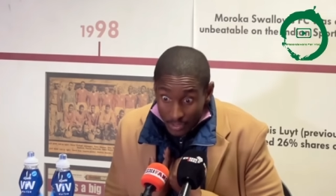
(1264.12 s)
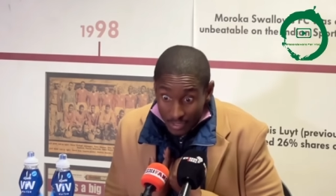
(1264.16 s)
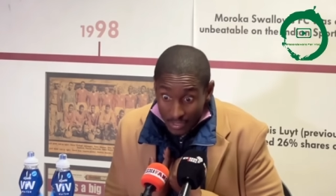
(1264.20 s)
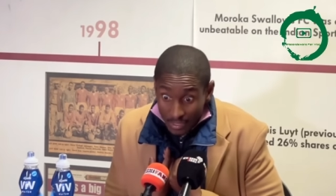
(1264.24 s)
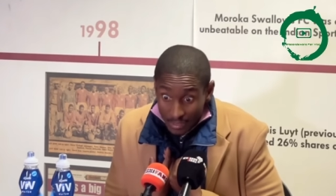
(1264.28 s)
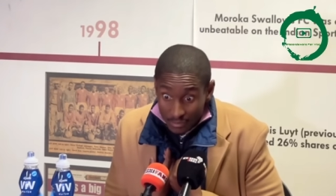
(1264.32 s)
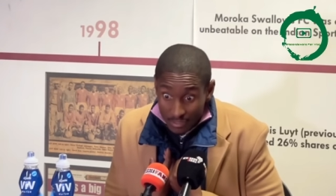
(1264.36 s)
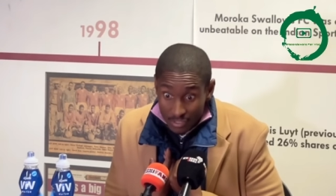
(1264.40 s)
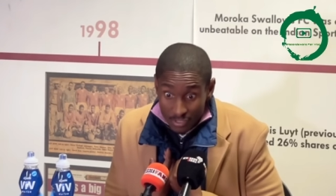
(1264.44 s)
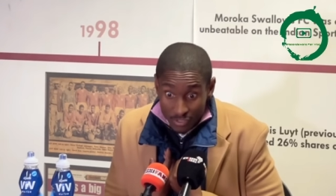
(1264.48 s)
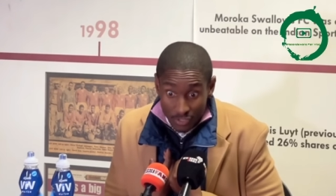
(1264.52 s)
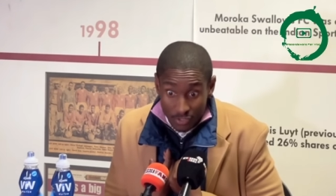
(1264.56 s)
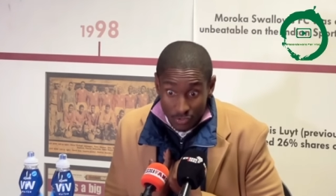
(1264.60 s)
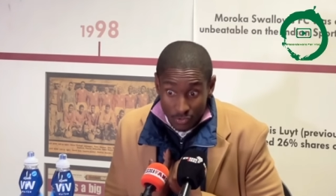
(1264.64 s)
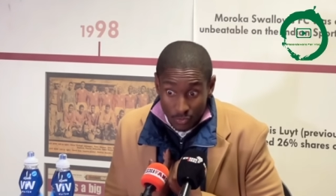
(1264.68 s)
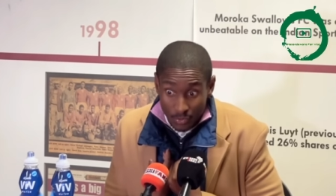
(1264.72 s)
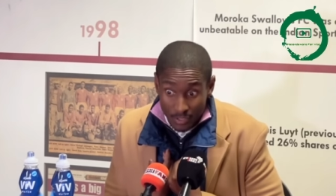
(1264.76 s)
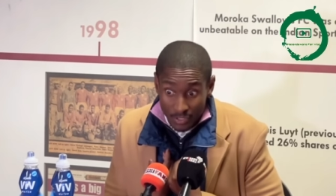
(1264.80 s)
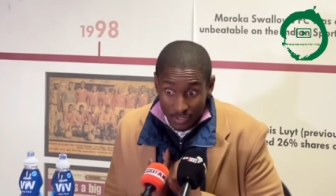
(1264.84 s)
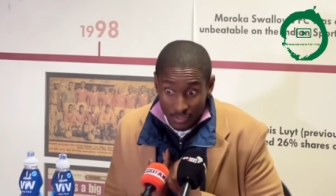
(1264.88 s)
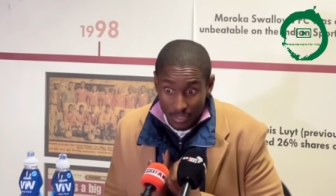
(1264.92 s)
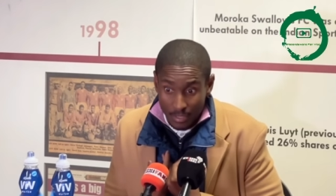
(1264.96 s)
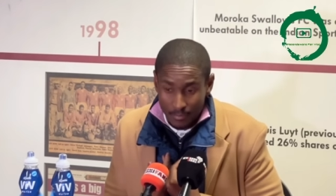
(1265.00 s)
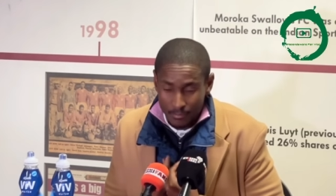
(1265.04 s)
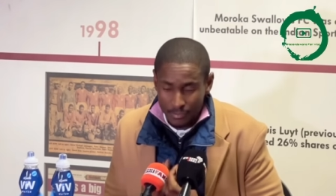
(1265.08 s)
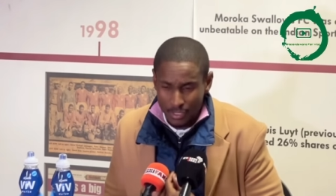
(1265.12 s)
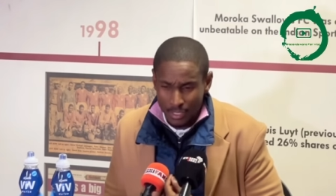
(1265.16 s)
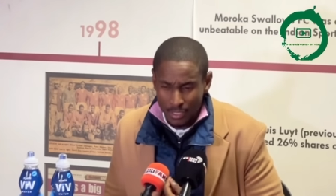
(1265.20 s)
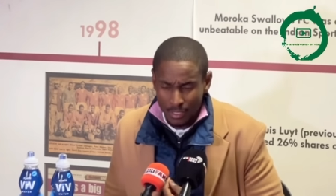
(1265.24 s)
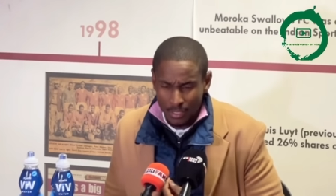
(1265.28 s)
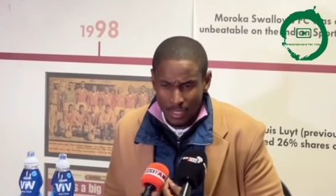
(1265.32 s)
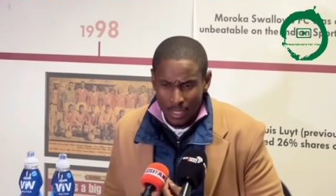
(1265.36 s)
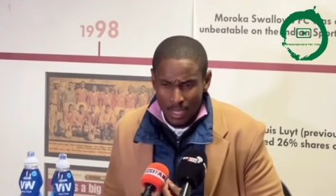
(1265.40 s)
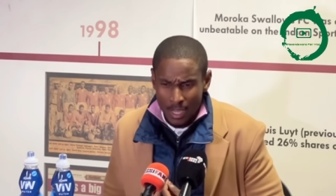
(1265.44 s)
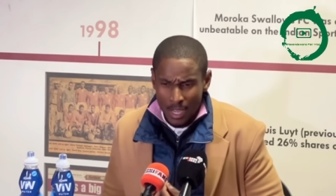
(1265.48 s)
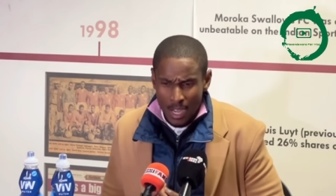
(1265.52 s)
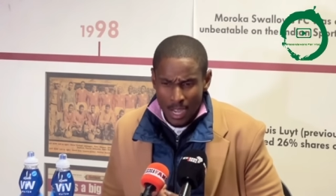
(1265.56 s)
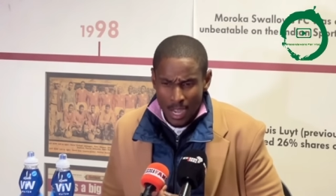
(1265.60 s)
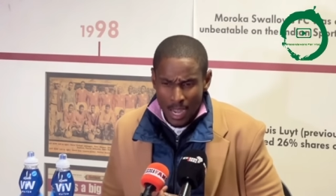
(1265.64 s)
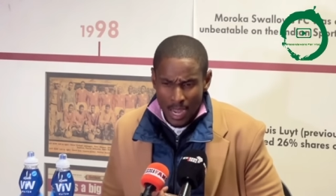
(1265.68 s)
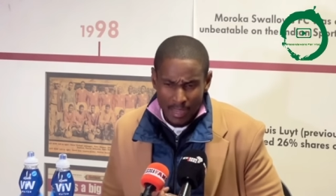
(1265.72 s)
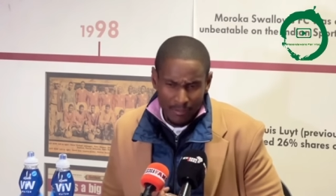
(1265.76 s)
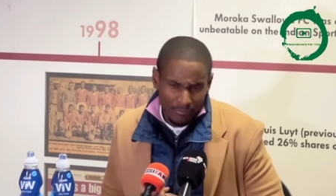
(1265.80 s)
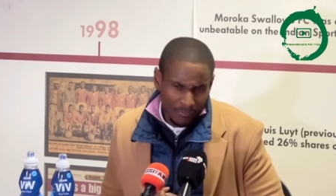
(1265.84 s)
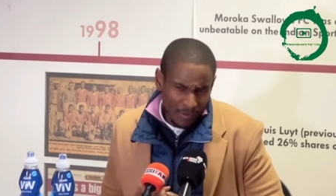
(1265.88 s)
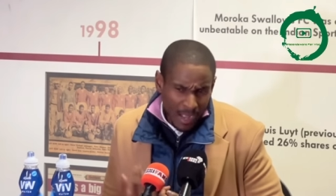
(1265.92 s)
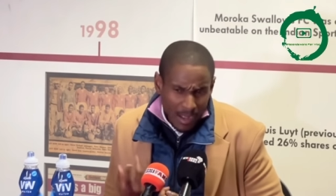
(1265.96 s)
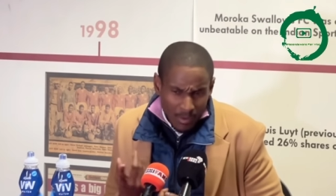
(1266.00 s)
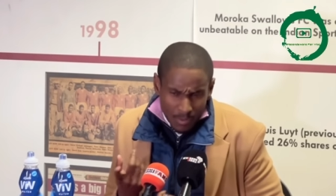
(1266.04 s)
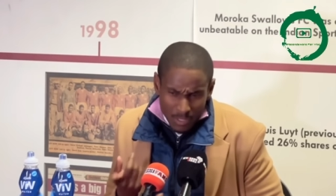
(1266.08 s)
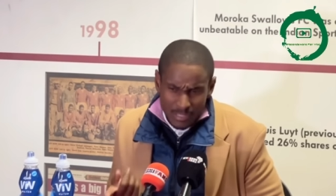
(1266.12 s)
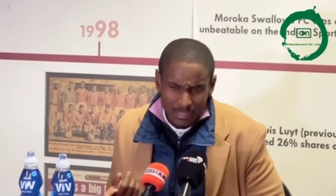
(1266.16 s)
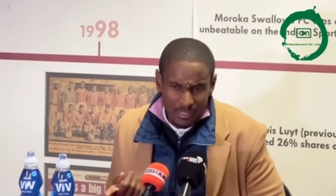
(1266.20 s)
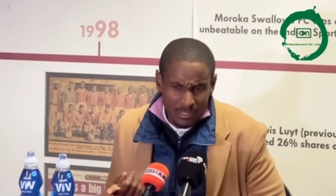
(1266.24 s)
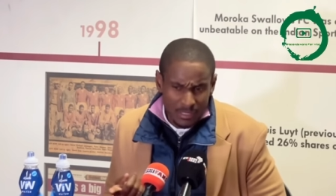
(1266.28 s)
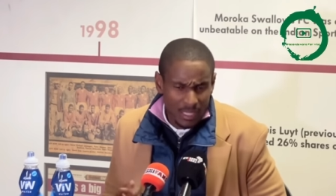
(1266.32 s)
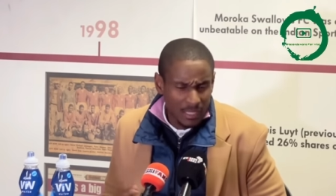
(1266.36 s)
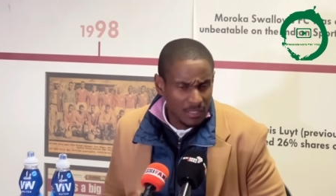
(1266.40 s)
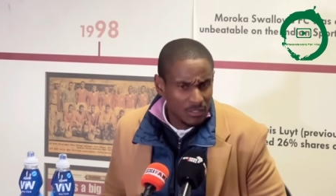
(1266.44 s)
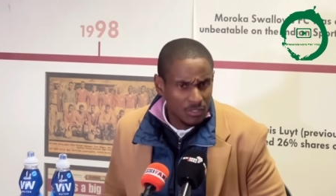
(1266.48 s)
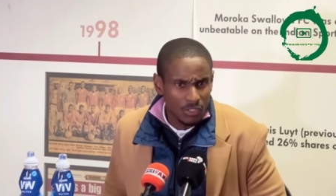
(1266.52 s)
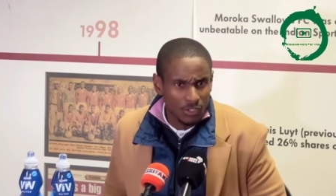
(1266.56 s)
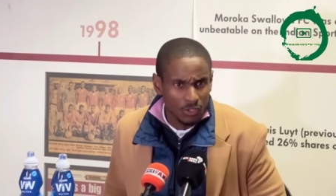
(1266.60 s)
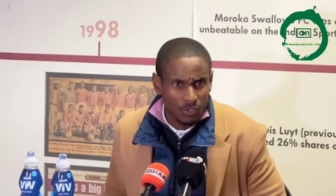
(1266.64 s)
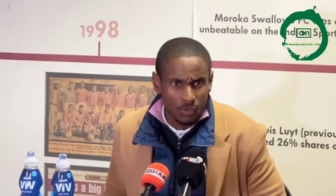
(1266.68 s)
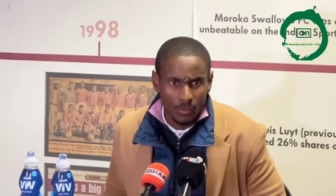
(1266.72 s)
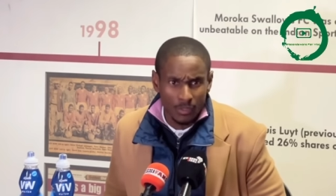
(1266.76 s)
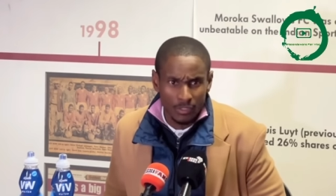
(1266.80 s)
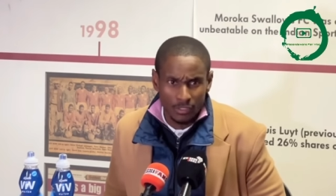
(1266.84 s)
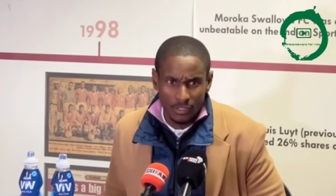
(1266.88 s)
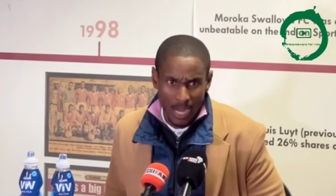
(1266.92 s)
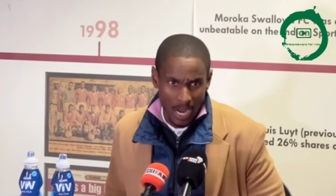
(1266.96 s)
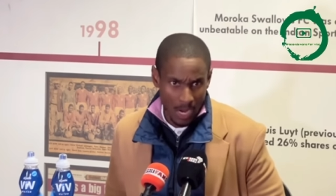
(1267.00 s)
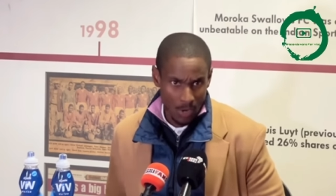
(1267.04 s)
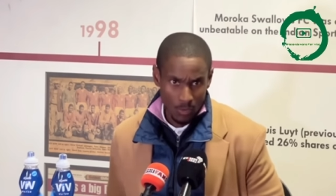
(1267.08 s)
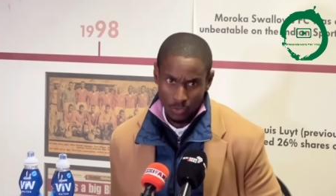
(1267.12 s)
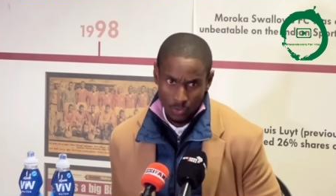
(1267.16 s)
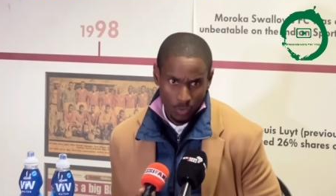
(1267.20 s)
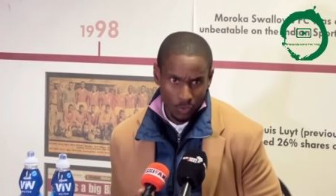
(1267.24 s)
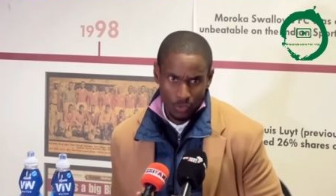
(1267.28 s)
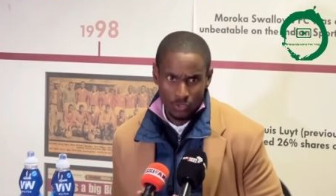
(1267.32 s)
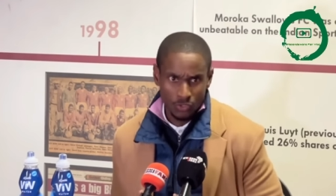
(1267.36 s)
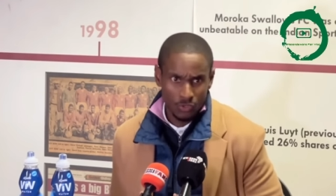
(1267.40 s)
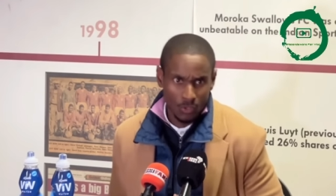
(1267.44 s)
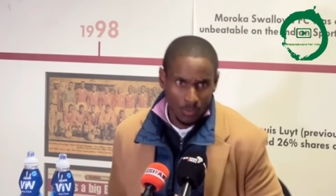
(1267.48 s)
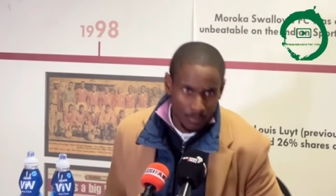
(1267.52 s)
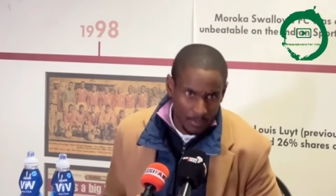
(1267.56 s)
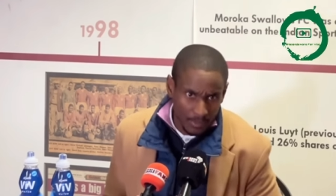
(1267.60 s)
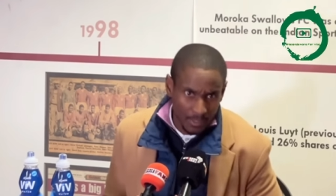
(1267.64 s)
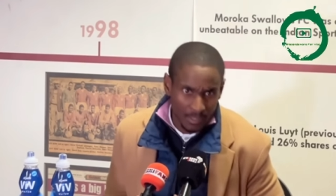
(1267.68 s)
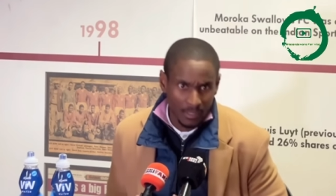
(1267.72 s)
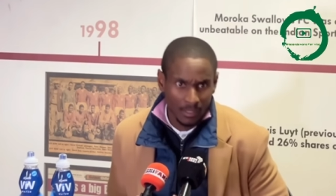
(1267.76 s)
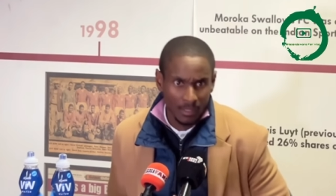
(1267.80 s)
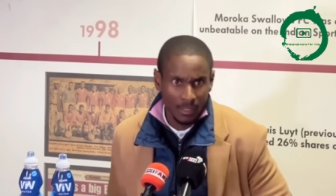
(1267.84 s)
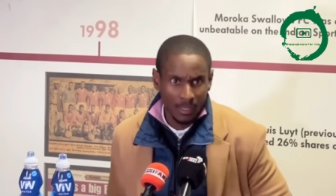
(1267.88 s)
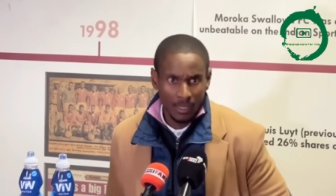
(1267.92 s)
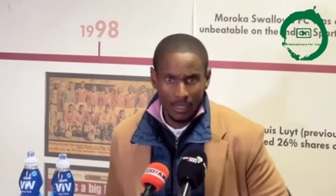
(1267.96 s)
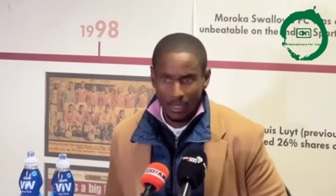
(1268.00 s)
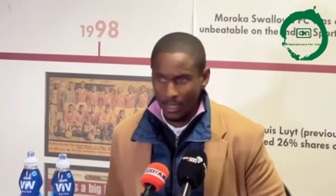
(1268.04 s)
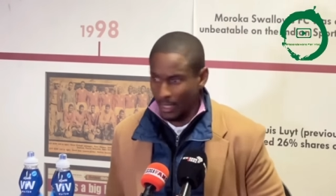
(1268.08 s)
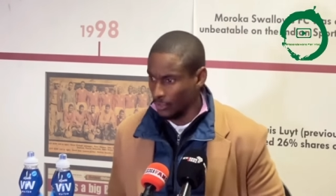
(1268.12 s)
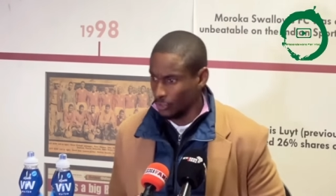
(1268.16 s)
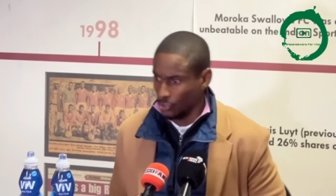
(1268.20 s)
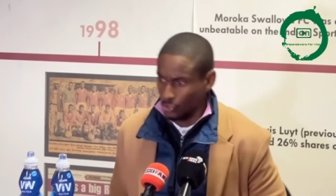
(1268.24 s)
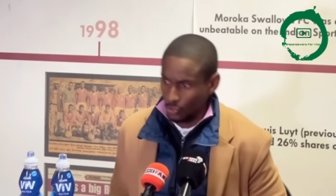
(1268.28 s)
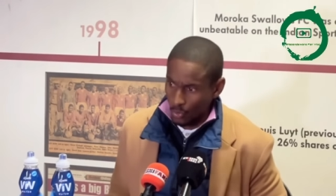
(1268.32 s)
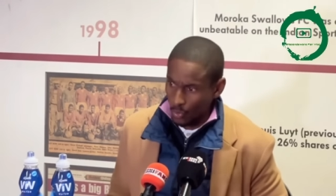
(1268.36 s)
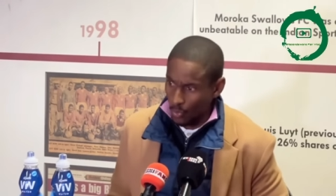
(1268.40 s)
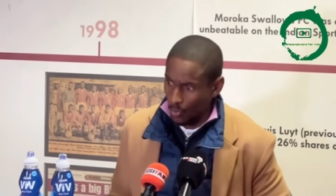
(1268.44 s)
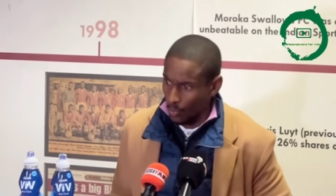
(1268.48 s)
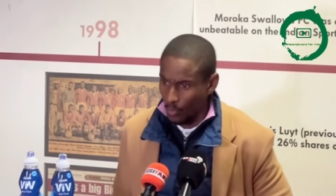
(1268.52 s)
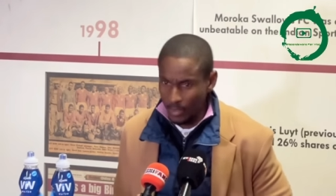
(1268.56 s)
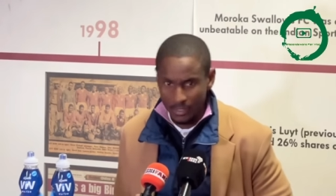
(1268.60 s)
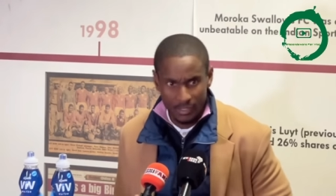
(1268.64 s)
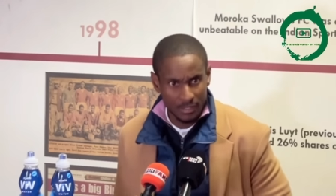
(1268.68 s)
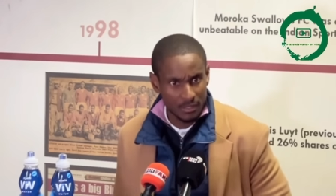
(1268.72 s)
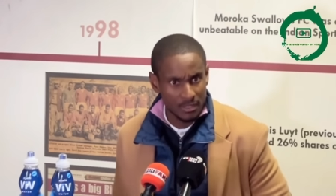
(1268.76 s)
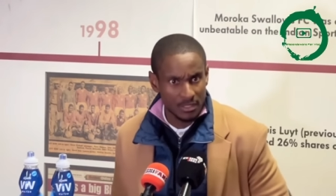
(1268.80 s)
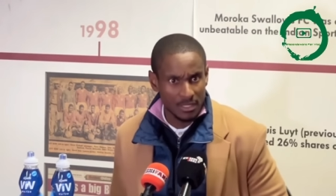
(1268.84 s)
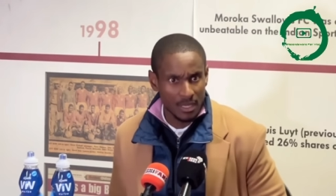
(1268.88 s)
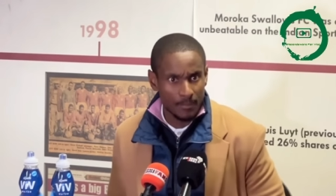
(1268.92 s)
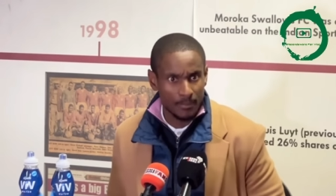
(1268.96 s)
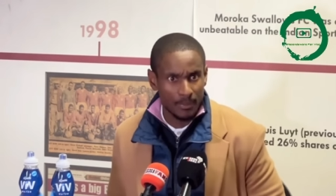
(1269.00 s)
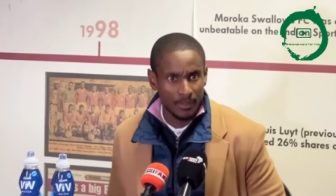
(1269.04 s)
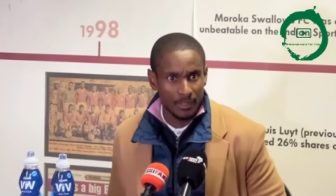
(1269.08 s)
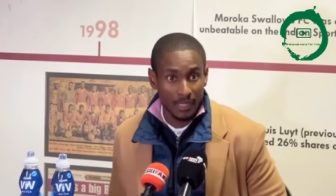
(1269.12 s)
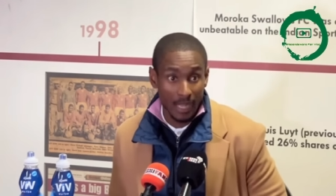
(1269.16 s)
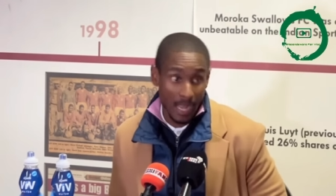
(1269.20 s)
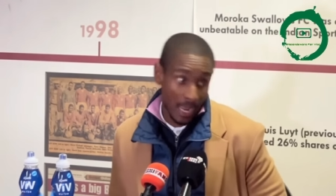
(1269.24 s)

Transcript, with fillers: at this situation, I'm saying, if I was in that situation, I would also be unsure what is happening.